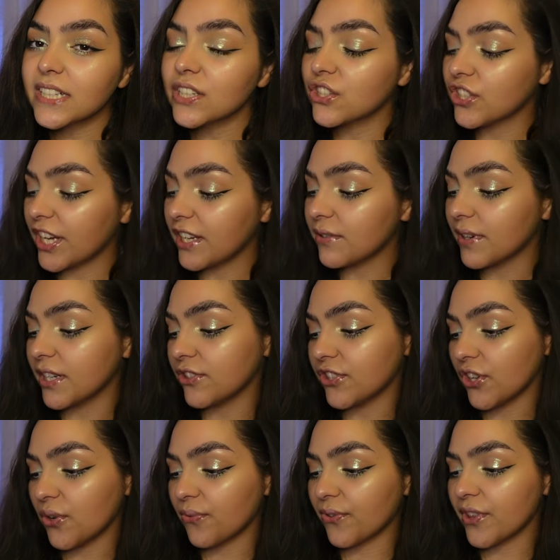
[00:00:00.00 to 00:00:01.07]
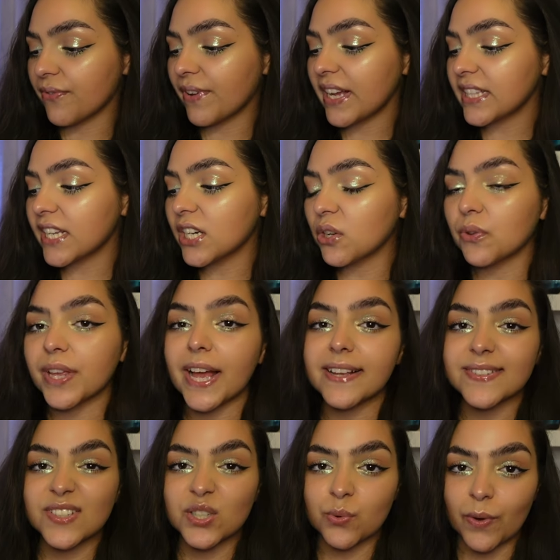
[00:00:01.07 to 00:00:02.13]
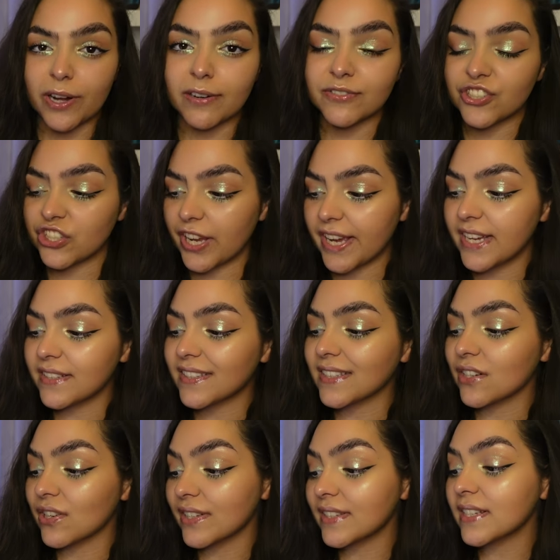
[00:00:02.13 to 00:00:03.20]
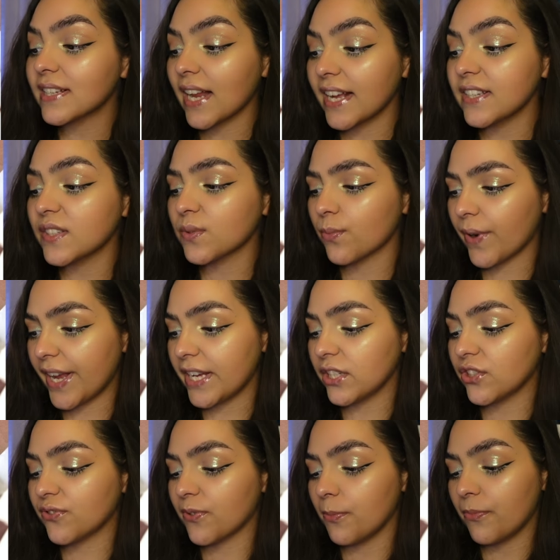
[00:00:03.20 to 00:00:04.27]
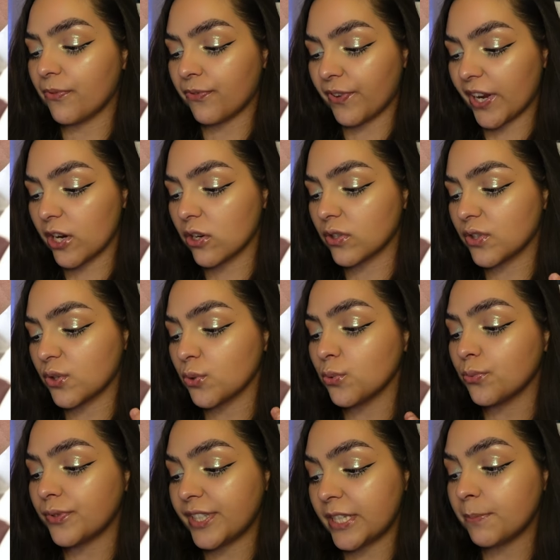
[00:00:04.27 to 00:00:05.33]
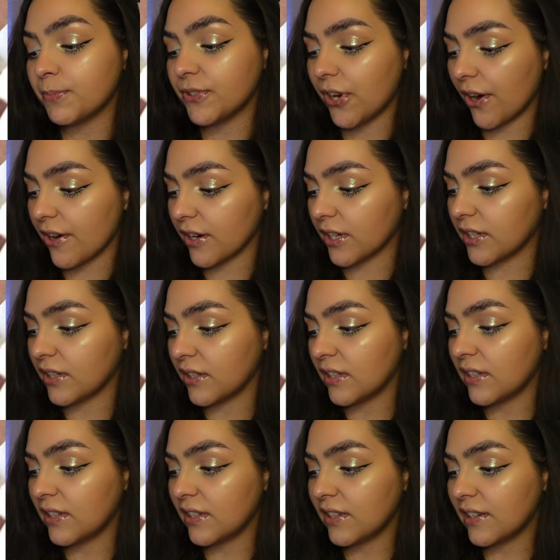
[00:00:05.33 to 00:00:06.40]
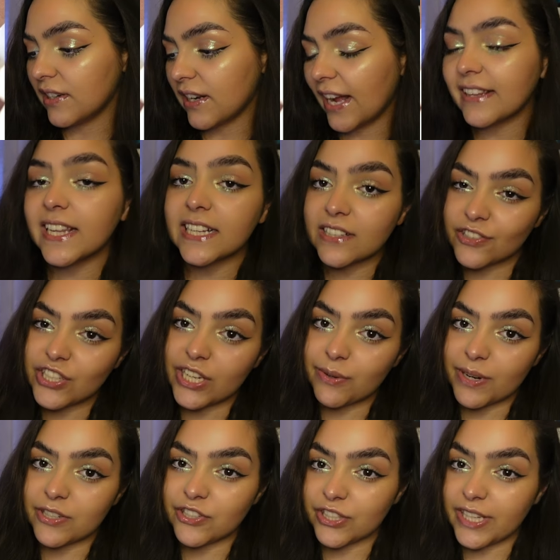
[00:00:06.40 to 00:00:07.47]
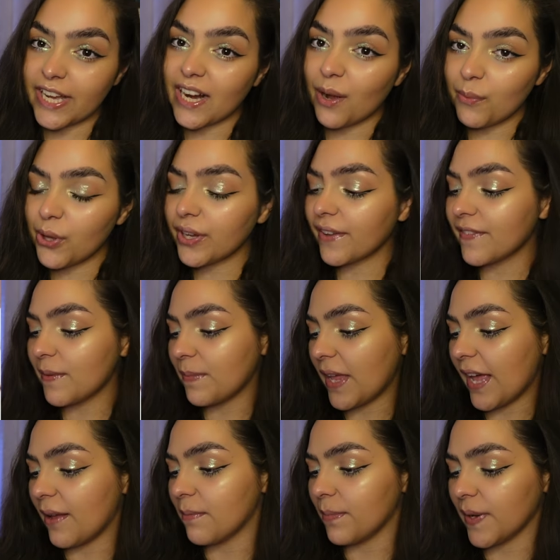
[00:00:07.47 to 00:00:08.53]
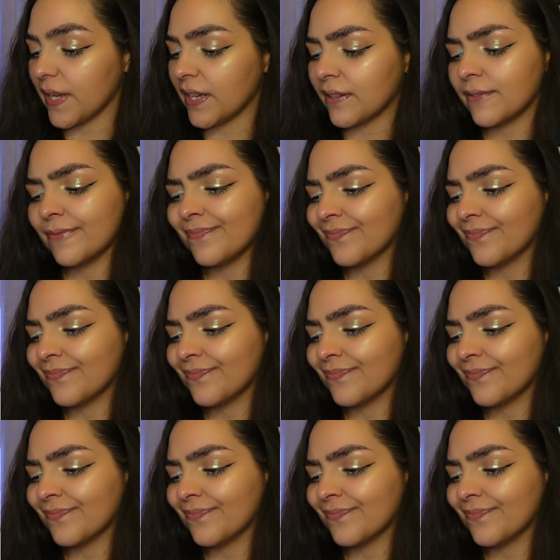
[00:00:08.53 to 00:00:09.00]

the shade range though. For the fact that it only has 12 shades, there is a nice range from fair to deep dark. I like the shade range on that. I will give them that, but